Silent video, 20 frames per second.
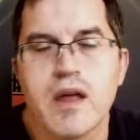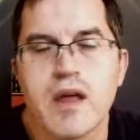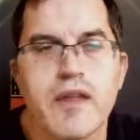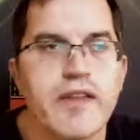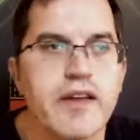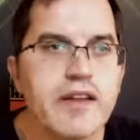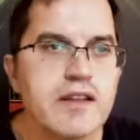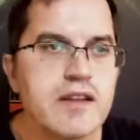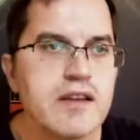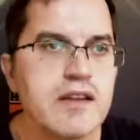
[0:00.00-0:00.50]

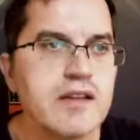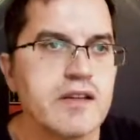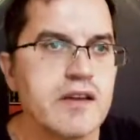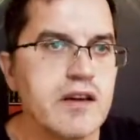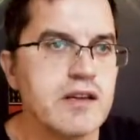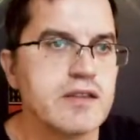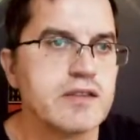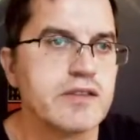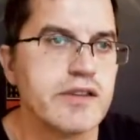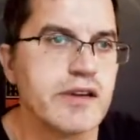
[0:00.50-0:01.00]
that
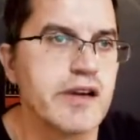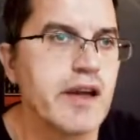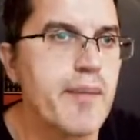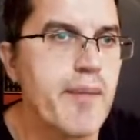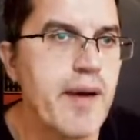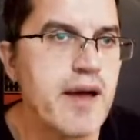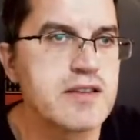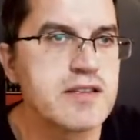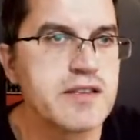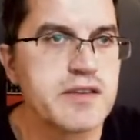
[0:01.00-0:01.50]
inductor and
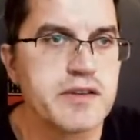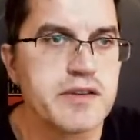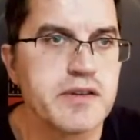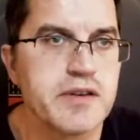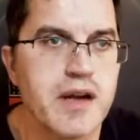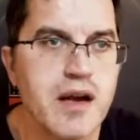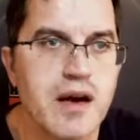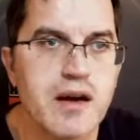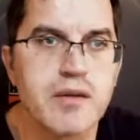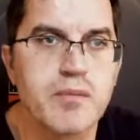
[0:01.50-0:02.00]
capacitor
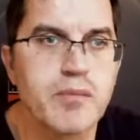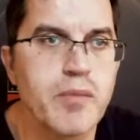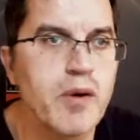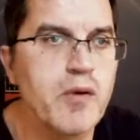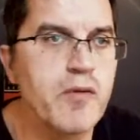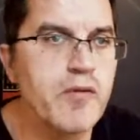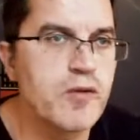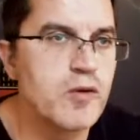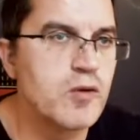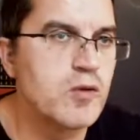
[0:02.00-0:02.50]
are
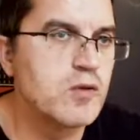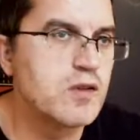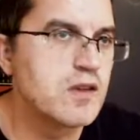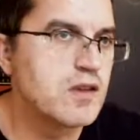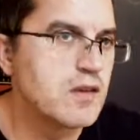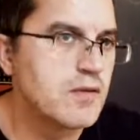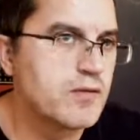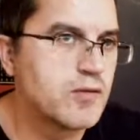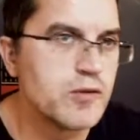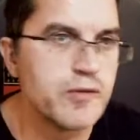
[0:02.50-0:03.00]
both good
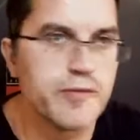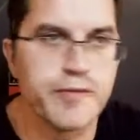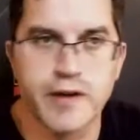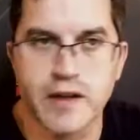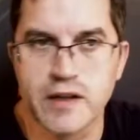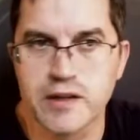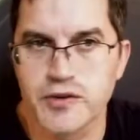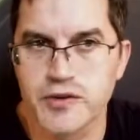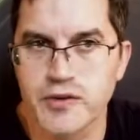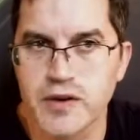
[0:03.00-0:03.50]
for
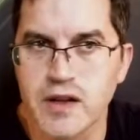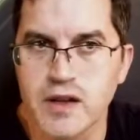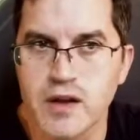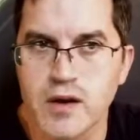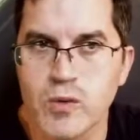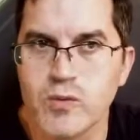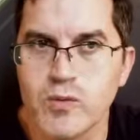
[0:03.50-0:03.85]
filtering,